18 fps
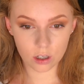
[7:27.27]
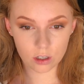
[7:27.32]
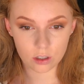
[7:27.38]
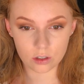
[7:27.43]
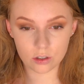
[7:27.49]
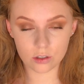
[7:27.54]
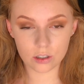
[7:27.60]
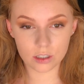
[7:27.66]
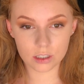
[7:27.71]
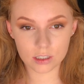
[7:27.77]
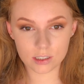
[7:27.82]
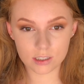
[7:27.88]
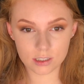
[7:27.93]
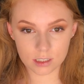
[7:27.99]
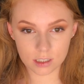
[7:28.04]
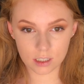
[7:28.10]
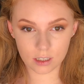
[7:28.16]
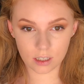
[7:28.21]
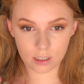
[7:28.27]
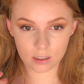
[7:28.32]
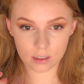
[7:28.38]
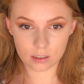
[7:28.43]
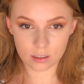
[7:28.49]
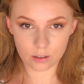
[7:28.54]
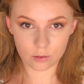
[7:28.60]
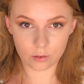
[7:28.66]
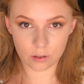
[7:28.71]
You can just see, like, the
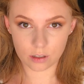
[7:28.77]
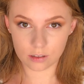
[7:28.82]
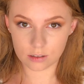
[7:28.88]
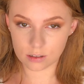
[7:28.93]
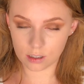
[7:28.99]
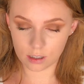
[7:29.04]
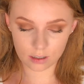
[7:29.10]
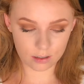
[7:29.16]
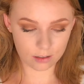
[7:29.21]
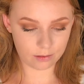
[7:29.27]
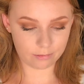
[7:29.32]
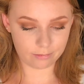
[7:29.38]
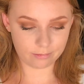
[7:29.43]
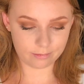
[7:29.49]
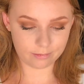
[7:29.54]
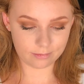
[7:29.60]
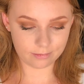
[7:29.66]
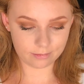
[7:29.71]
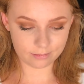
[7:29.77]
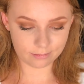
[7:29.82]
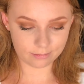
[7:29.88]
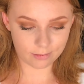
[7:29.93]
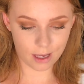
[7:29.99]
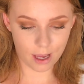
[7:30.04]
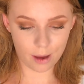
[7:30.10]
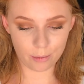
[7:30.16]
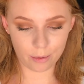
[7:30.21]
difference. Like,
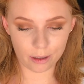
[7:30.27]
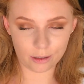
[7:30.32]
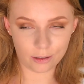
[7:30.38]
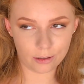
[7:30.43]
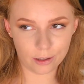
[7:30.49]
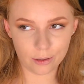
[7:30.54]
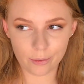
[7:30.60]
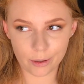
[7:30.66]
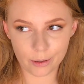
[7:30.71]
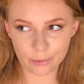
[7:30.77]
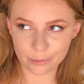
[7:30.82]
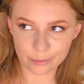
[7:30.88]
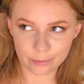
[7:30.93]
am I the only one?